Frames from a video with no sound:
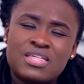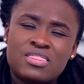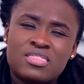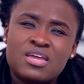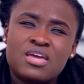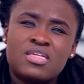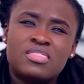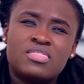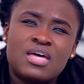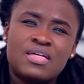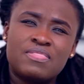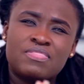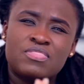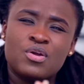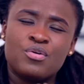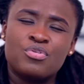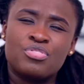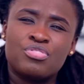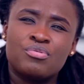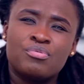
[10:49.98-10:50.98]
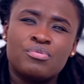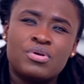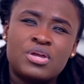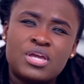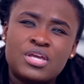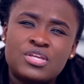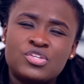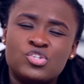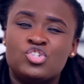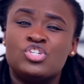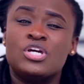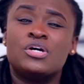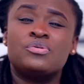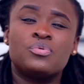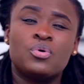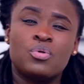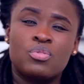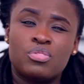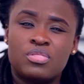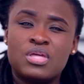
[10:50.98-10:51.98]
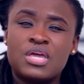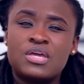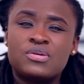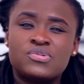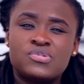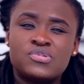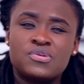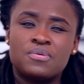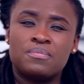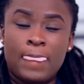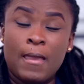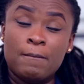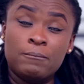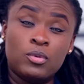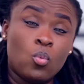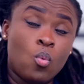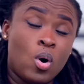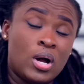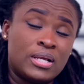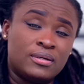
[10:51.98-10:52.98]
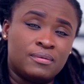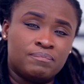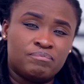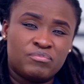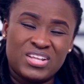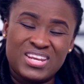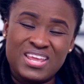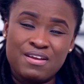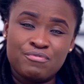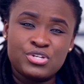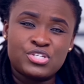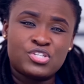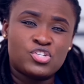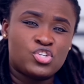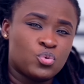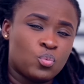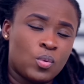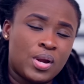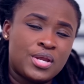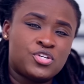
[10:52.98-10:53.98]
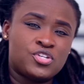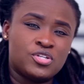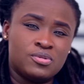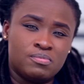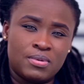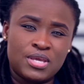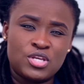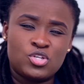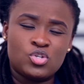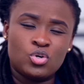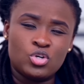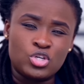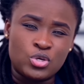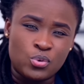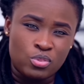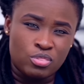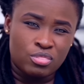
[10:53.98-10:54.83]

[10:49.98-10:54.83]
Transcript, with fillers: I think that there are three general things. Number one, in every situation, make sure you